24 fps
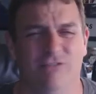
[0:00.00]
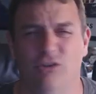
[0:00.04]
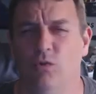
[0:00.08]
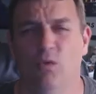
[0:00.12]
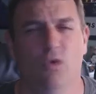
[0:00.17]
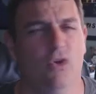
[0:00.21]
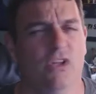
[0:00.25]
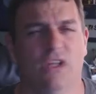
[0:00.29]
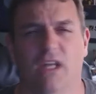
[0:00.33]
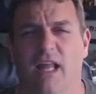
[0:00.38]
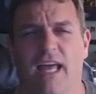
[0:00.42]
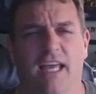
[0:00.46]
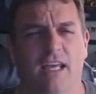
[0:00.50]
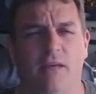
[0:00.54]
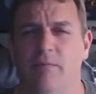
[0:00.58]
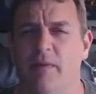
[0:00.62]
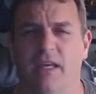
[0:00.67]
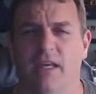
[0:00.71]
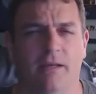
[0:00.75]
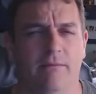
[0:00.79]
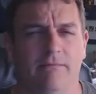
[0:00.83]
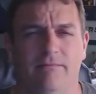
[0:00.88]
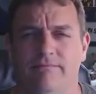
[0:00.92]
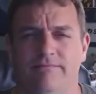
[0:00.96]
You wouldn't like
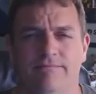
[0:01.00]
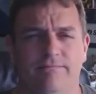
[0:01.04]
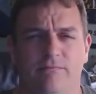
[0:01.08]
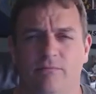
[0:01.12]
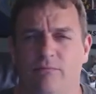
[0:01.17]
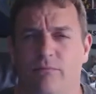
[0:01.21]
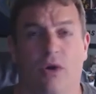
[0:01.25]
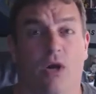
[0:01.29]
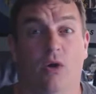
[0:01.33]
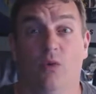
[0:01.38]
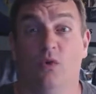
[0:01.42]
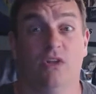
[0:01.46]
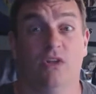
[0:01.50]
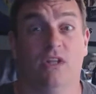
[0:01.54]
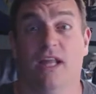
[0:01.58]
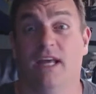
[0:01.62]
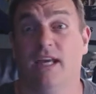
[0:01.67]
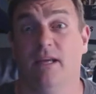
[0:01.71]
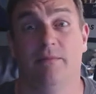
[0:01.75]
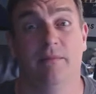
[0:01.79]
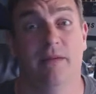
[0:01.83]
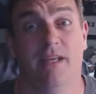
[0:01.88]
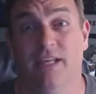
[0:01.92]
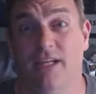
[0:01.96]
me. Probably wouldn't
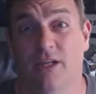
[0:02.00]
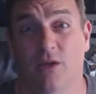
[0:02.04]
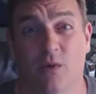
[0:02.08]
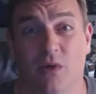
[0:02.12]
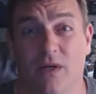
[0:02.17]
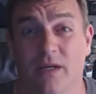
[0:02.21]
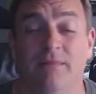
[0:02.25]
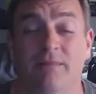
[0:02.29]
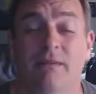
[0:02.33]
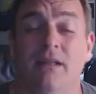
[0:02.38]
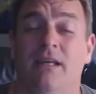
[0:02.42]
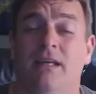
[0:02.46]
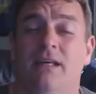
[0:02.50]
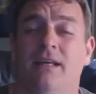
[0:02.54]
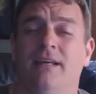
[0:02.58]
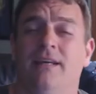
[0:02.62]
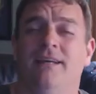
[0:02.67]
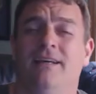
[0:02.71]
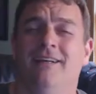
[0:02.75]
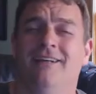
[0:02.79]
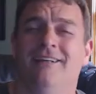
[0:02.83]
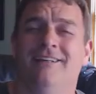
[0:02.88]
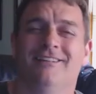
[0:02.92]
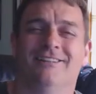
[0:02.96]
like me anyway.
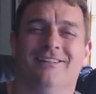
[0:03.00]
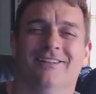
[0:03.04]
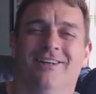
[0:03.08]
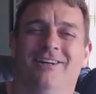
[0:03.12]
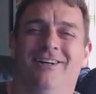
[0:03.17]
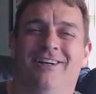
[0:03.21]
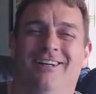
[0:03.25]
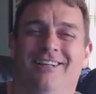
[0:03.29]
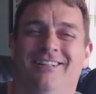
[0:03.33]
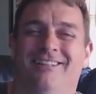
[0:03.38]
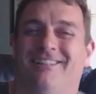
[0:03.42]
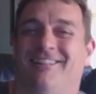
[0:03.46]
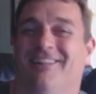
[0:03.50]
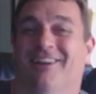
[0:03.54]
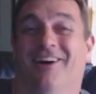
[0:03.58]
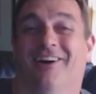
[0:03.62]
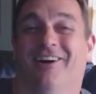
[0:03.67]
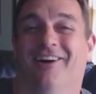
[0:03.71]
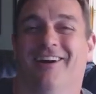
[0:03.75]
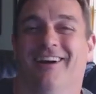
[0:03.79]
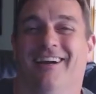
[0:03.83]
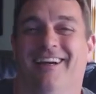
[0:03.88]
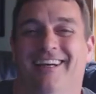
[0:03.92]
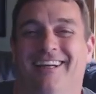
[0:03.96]
So,
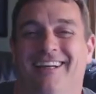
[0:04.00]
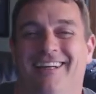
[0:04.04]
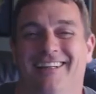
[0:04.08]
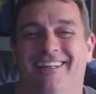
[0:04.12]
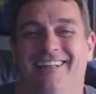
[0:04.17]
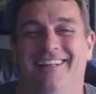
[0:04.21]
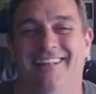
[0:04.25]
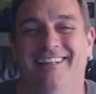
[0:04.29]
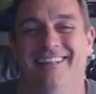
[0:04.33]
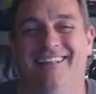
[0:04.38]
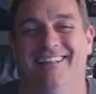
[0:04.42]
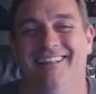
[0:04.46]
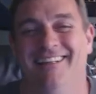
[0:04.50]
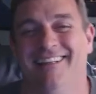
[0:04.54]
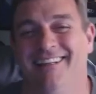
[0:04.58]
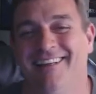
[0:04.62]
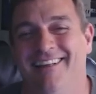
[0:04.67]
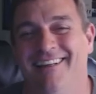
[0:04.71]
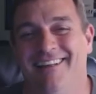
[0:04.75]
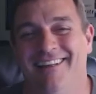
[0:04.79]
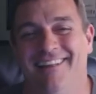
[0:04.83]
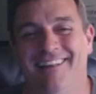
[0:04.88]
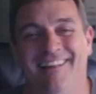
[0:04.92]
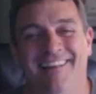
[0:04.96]
sorry.
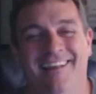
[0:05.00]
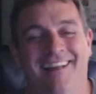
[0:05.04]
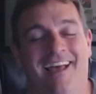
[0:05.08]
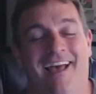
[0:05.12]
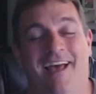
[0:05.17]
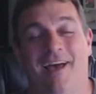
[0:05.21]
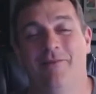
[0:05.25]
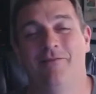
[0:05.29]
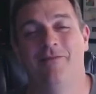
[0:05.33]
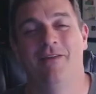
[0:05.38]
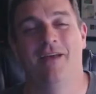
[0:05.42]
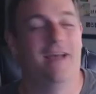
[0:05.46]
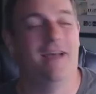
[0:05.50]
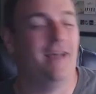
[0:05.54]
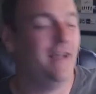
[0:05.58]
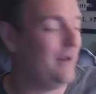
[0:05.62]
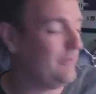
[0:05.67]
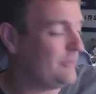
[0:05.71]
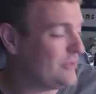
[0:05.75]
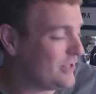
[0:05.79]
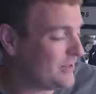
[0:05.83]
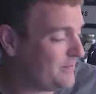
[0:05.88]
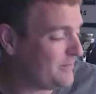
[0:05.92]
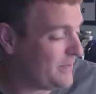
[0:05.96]

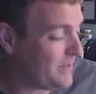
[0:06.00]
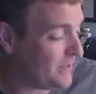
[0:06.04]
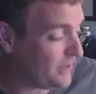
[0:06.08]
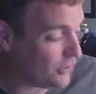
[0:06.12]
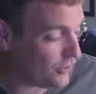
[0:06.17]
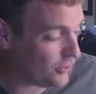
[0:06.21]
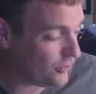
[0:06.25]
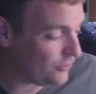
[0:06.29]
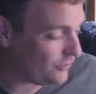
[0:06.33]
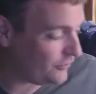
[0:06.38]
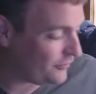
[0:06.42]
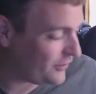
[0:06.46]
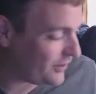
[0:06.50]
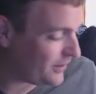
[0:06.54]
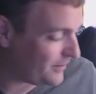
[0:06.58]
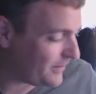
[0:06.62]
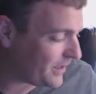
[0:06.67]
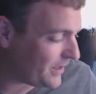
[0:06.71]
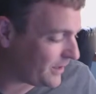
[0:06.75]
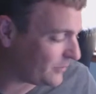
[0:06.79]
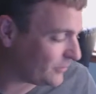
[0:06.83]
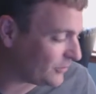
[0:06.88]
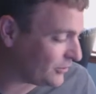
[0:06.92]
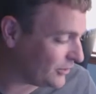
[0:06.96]
I'm just being goofy. I'm
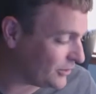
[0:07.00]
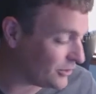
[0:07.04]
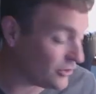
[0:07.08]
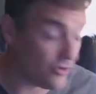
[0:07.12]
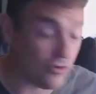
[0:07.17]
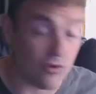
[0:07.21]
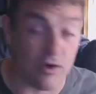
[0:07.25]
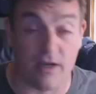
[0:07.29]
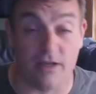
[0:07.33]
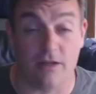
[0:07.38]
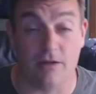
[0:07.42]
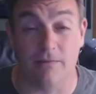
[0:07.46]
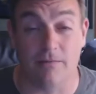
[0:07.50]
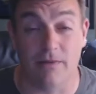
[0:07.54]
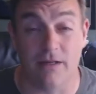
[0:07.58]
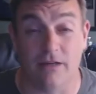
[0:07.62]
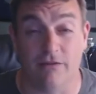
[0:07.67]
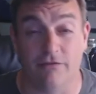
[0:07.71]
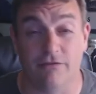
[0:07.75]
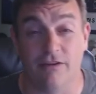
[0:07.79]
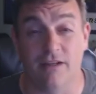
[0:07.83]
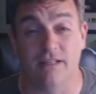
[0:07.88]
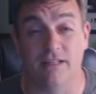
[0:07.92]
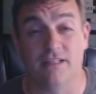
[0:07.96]
not really trying to be
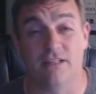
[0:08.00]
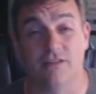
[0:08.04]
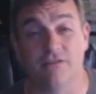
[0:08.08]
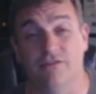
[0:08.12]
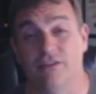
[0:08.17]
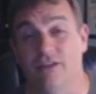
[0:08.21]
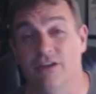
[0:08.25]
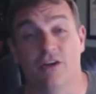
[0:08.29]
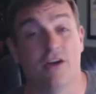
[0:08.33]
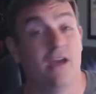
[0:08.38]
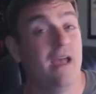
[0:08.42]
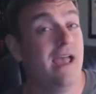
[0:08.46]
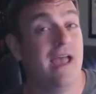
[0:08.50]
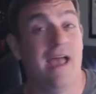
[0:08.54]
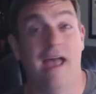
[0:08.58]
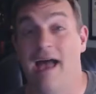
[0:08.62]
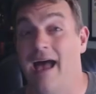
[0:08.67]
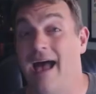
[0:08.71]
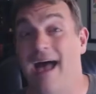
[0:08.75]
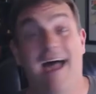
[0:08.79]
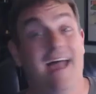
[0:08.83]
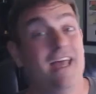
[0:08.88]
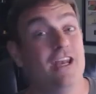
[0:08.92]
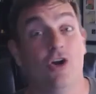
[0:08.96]
offensive here.
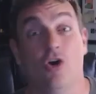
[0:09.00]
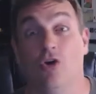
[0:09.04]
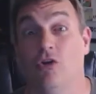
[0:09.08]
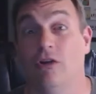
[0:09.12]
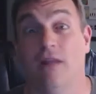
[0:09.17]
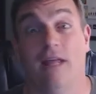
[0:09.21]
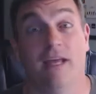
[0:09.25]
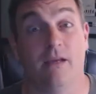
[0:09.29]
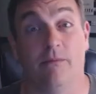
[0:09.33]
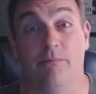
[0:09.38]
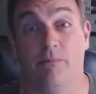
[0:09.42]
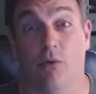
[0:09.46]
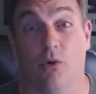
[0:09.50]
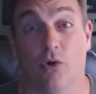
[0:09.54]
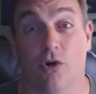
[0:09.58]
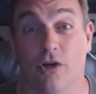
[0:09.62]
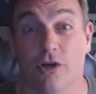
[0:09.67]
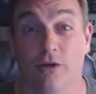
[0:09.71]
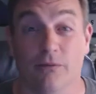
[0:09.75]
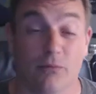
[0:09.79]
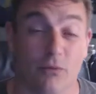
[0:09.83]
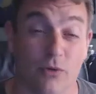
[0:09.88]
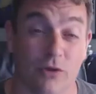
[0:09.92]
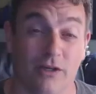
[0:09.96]
I don't like
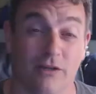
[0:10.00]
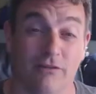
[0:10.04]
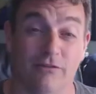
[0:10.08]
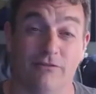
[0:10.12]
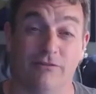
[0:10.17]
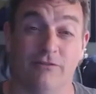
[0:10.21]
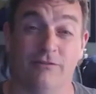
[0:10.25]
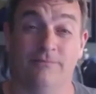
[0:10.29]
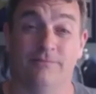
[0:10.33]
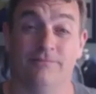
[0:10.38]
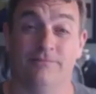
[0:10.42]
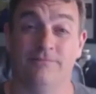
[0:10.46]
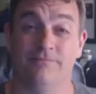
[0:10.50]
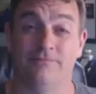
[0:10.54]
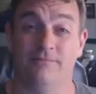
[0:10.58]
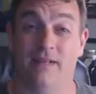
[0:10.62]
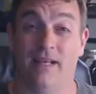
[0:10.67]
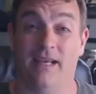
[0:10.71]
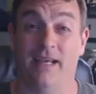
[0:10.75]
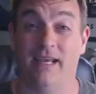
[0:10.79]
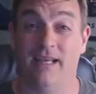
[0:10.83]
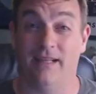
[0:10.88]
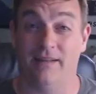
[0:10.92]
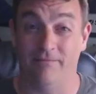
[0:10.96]
Borkum Riff.
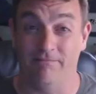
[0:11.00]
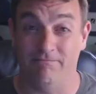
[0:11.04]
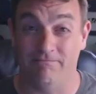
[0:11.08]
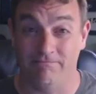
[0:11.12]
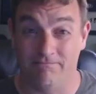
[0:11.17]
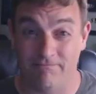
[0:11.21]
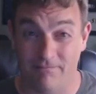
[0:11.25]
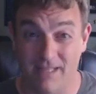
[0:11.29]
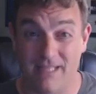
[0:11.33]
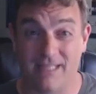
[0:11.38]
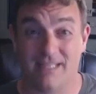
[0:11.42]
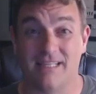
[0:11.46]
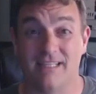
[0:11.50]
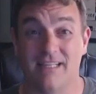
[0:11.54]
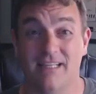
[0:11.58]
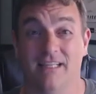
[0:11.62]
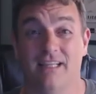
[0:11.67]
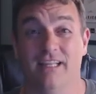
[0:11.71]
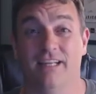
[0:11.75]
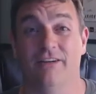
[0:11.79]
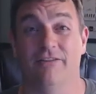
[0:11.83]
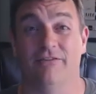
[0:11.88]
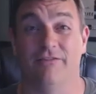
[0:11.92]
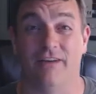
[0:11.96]
And this
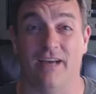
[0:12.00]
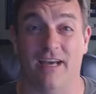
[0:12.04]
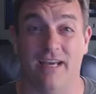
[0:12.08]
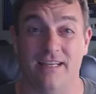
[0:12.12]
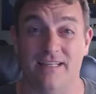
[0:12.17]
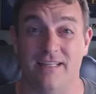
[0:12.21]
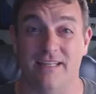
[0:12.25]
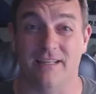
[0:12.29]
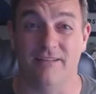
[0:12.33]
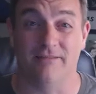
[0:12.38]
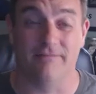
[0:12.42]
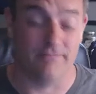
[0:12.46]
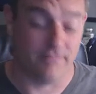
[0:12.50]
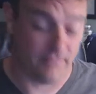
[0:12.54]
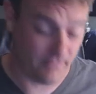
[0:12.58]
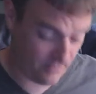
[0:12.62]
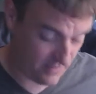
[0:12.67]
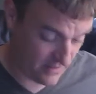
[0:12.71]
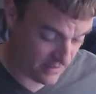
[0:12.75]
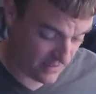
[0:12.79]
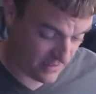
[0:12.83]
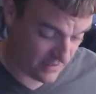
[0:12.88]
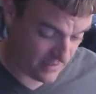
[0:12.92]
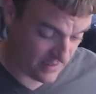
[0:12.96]
solidifies it
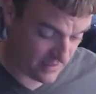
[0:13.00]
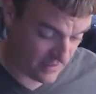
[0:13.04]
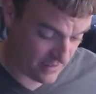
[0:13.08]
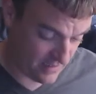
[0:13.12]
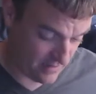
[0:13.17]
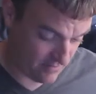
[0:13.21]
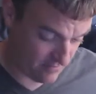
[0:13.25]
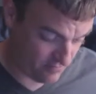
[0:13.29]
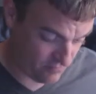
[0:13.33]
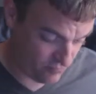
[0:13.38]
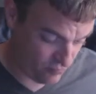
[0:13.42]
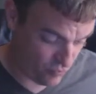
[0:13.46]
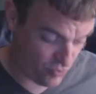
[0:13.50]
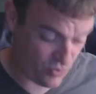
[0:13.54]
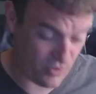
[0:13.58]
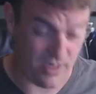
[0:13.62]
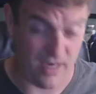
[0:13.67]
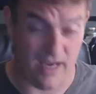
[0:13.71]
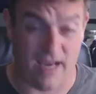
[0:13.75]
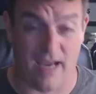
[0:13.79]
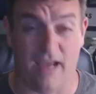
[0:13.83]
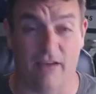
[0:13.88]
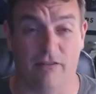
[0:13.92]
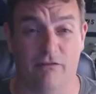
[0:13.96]
in
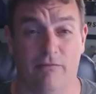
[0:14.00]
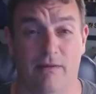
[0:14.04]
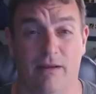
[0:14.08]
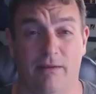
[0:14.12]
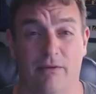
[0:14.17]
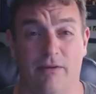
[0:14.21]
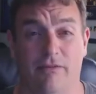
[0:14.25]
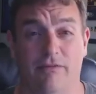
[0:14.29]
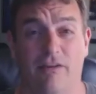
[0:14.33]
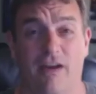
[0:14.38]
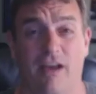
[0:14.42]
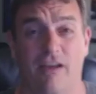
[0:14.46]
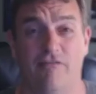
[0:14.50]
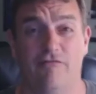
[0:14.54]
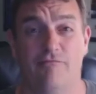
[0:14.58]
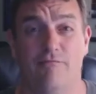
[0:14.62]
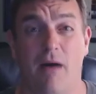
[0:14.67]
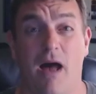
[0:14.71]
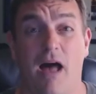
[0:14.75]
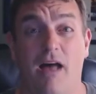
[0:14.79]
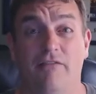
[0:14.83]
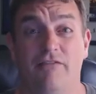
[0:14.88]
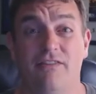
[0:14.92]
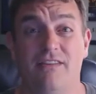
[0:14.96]
what I have. Maybe
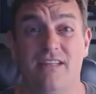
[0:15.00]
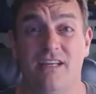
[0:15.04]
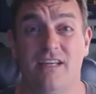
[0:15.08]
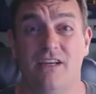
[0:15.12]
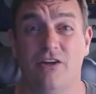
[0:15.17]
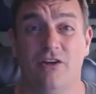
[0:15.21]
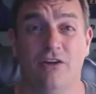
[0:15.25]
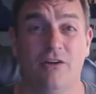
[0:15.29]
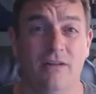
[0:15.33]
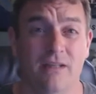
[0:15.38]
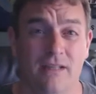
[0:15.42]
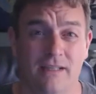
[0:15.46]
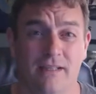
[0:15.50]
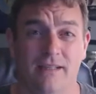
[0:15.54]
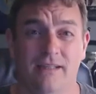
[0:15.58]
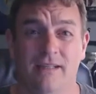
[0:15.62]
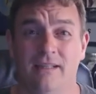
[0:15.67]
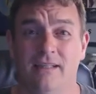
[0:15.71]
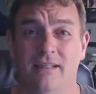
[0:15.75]
5 puffs here.